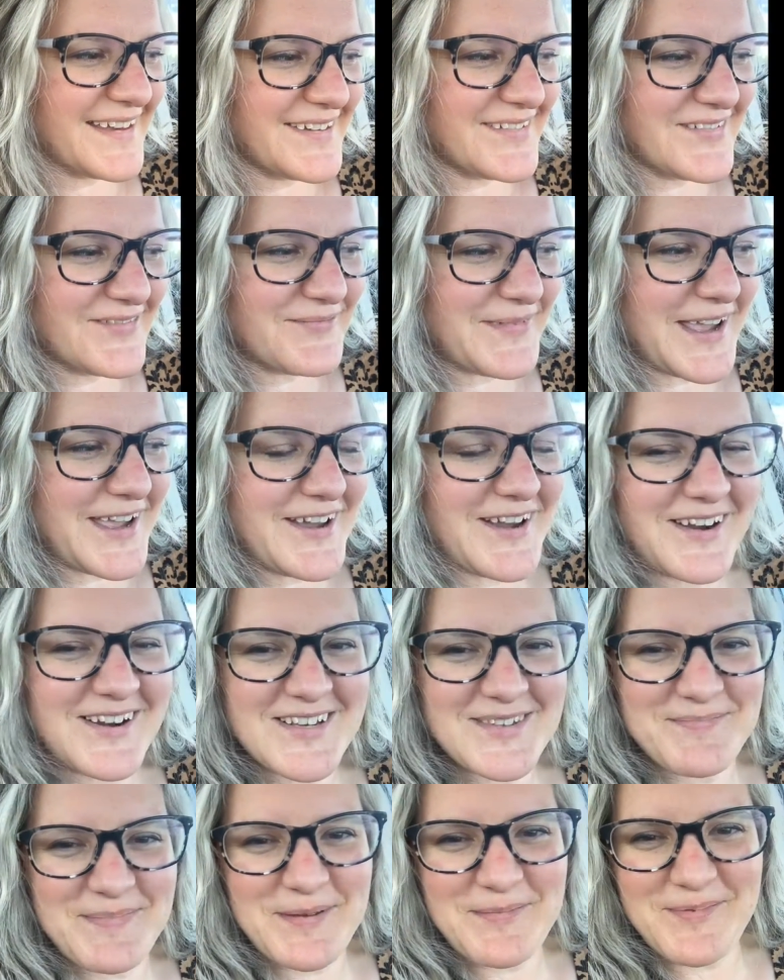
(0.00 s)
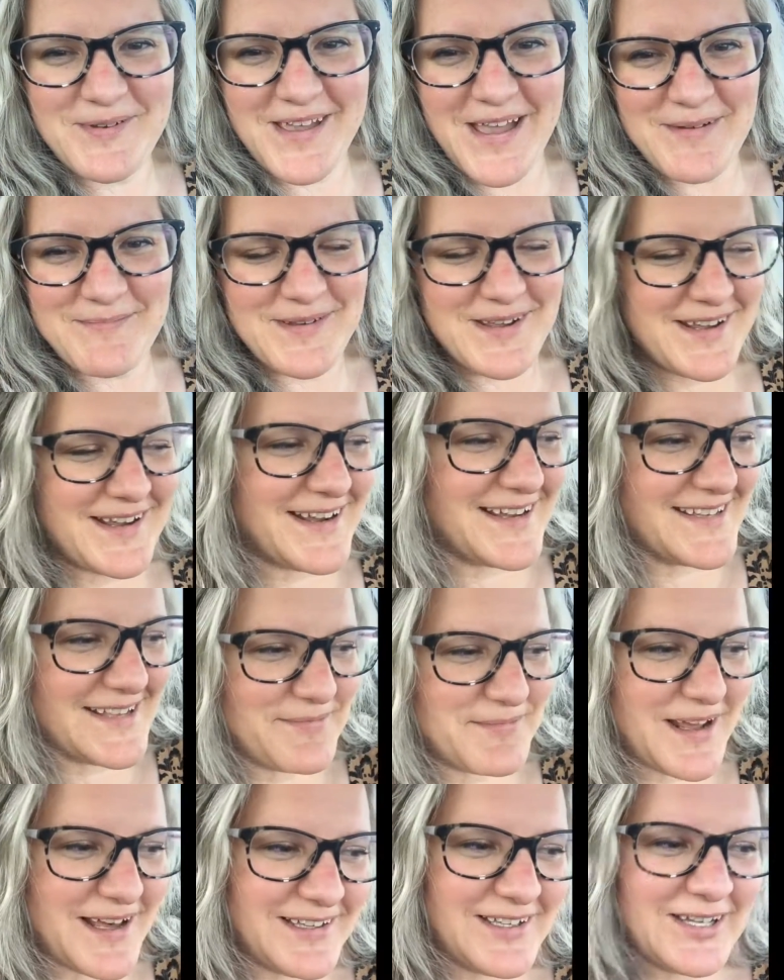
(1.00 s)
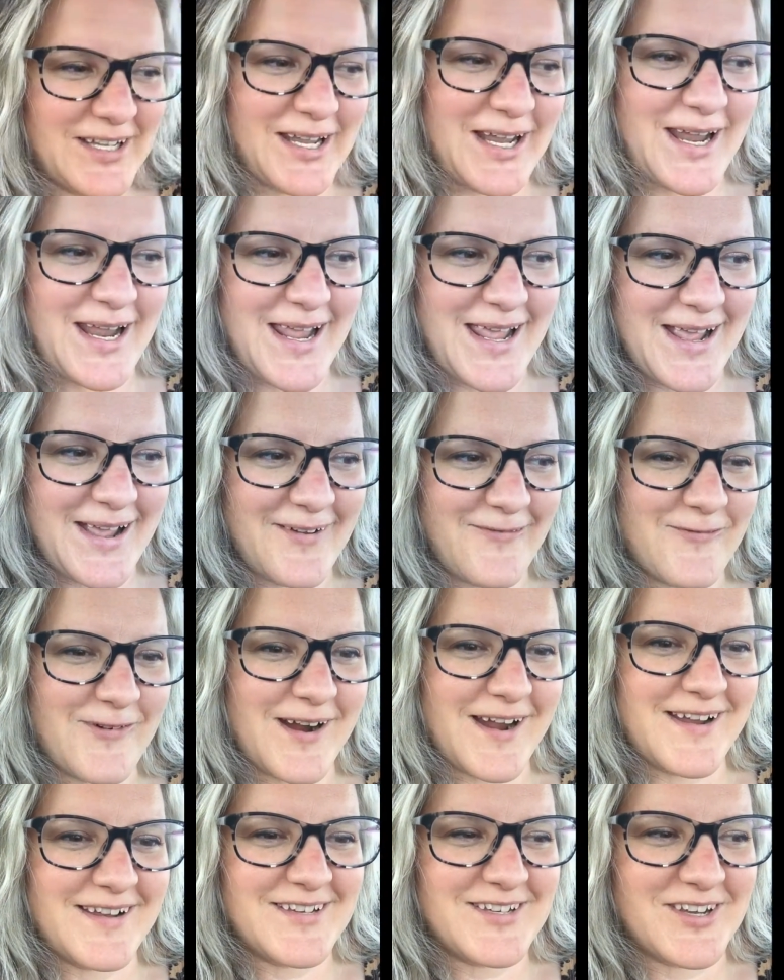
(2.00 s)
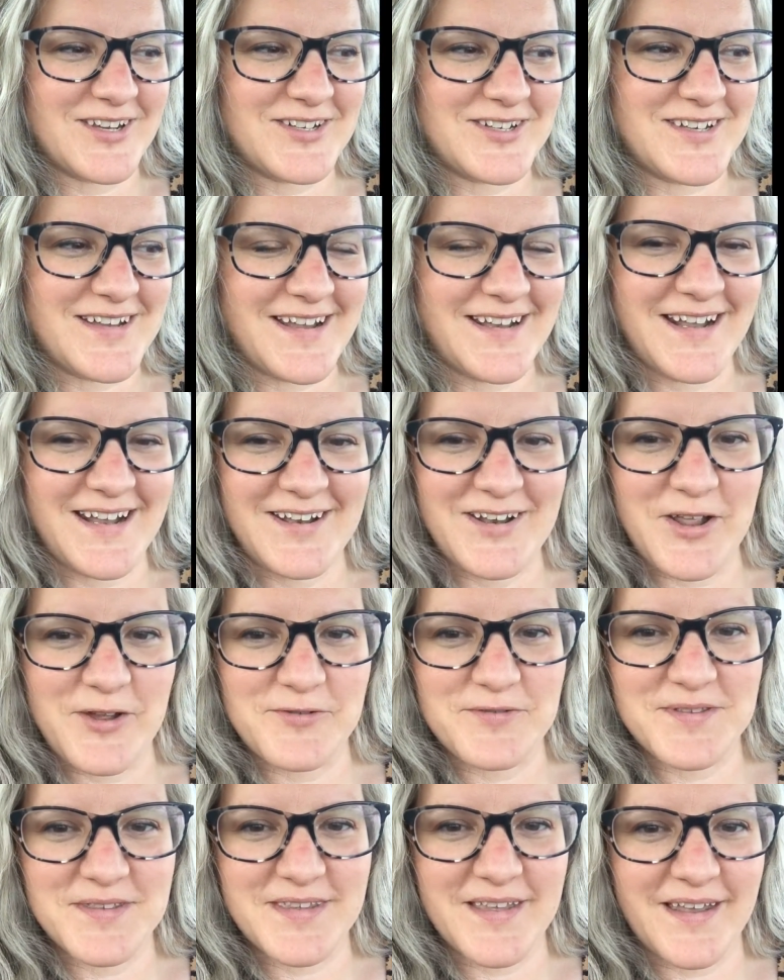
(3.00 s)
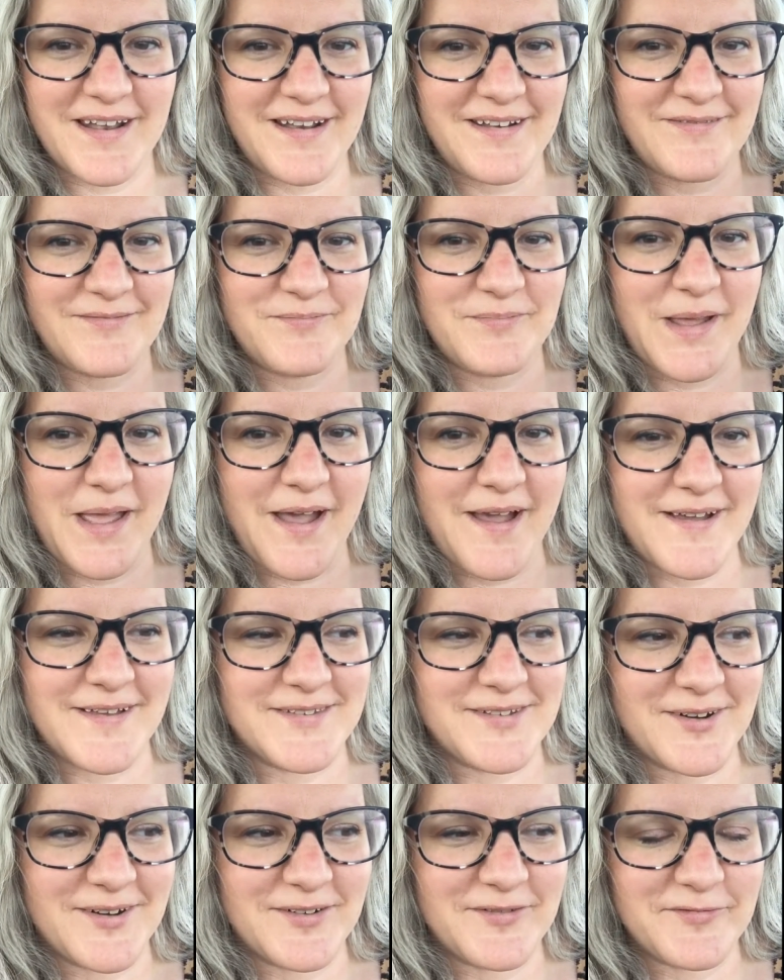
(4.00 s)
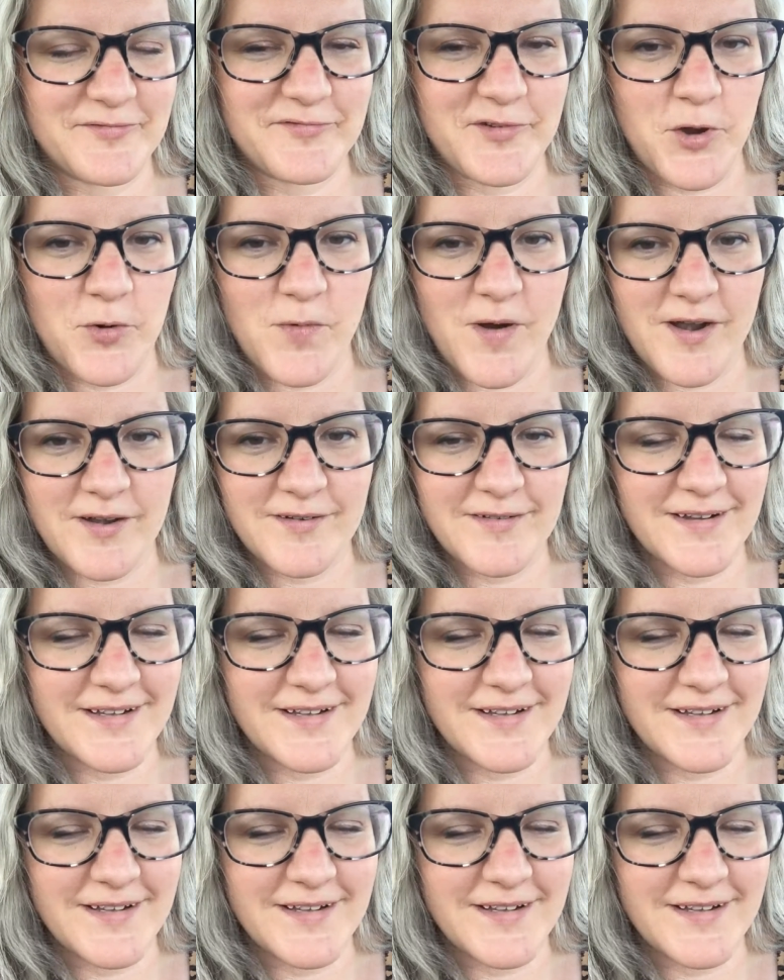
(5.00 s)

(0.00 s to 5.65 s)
My car's beeping at me because I'm not looking where I should, and it knows that my eyes aren't forward.